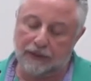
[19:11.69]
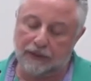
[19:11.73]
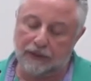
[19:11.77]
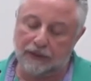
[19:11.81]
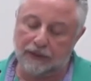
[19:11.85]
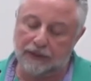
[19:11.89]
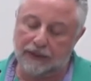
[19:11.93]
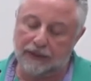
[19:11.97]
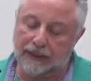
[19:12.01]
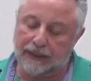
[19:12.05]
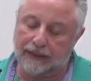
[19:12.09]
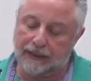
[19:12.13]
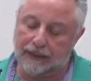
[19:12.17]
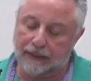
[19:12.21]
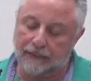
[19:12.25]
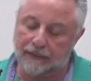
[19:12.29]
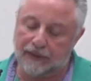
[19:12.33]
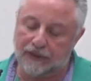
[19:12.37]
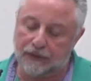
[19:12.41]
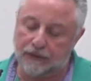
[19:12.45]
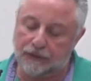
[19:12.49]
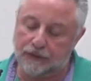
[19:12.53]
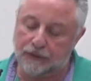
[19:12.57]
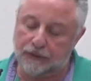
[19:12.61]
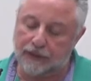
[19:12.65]
on the
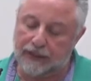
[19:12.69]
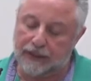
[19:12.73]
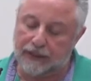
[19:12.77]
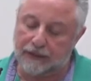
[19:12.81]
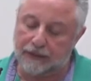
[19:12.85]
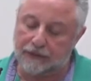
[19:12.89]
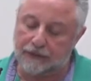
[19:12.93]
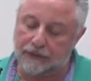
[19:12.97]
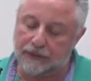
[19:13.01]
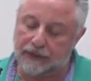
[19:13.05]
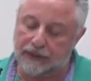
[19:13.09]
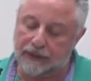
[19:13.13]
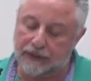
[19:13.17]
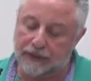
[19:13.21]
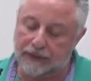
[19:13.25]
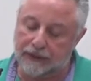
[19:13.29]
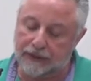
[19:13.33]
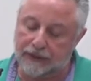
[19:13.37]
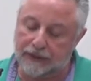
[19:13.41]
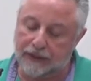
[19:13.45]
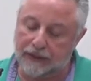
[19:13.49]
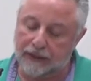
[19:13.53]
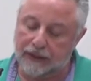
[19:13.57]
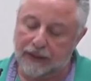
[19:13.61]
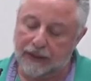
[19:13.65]
dynamics of transference,